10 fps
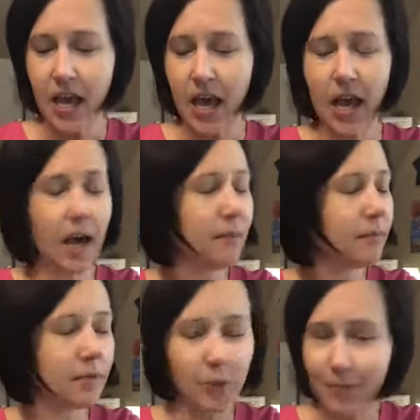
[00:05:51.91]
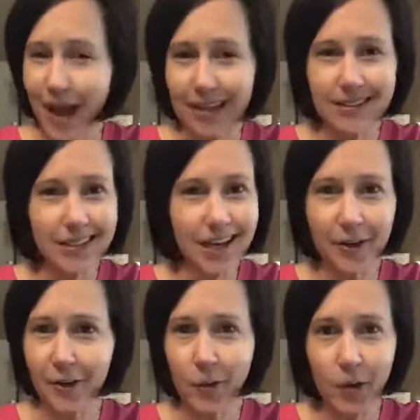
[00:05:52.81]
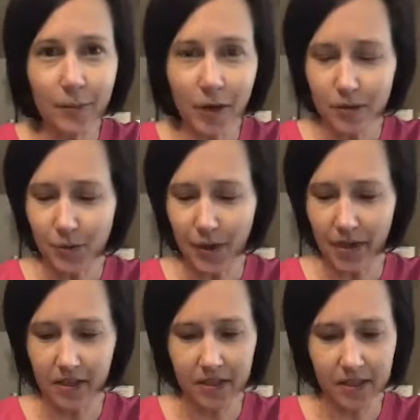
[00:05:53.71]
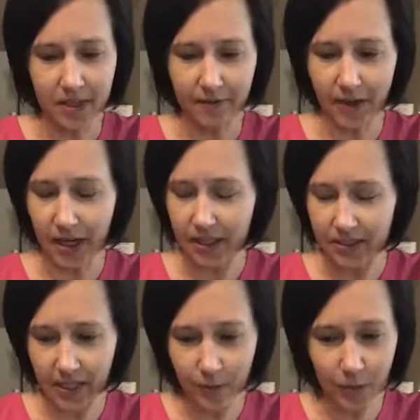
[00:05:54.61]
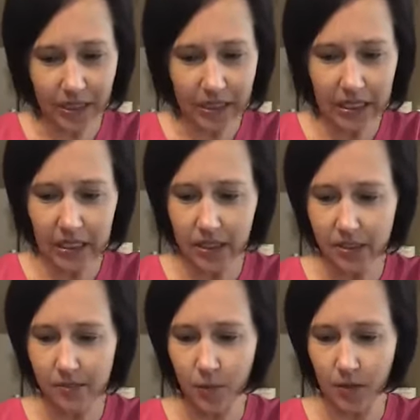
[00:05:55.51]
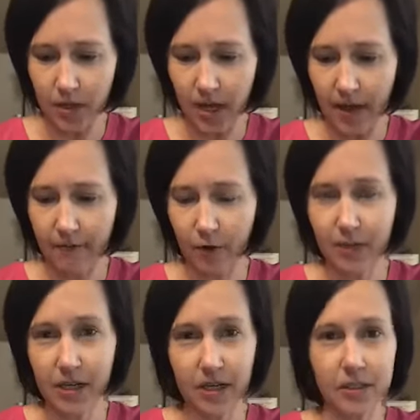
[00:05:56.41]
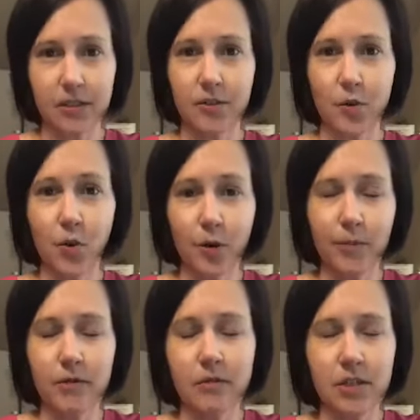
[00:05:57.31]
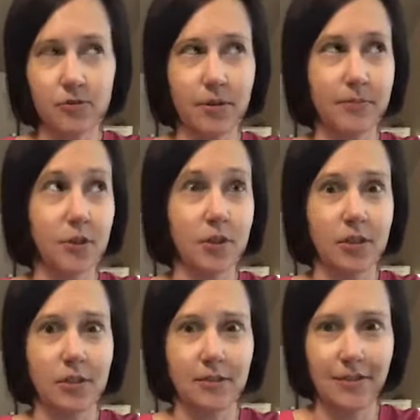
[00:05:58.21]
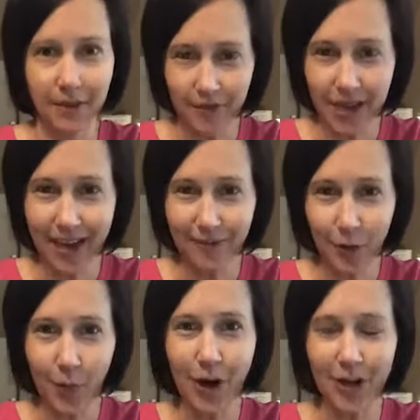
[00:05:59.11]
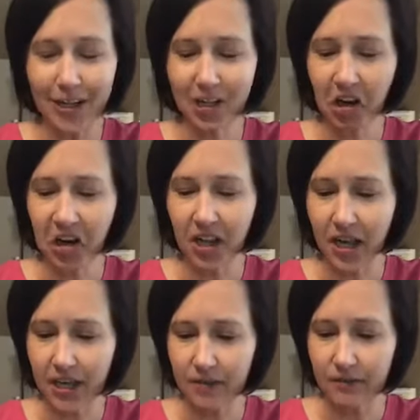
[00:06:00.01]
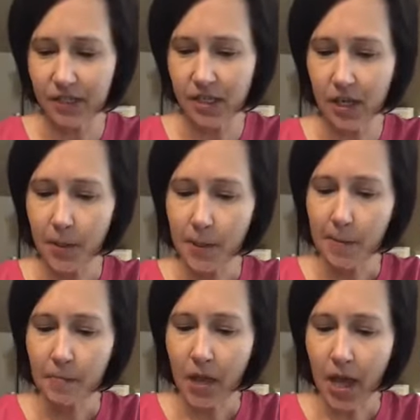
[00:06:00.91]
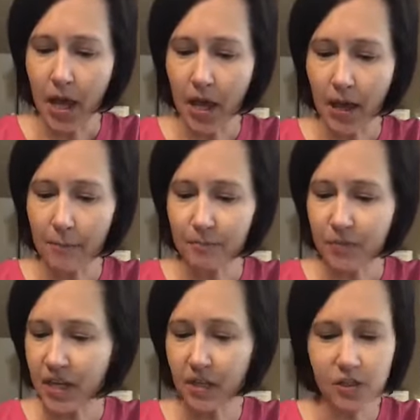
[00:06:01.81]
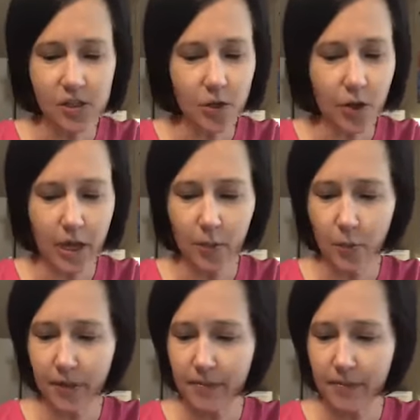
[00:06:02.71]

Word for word: Um, you're balancing out your hormones with this stuff, guys, and we need this more than ever because there's hormone disruptors living everywhere in our lives. Um, can also help with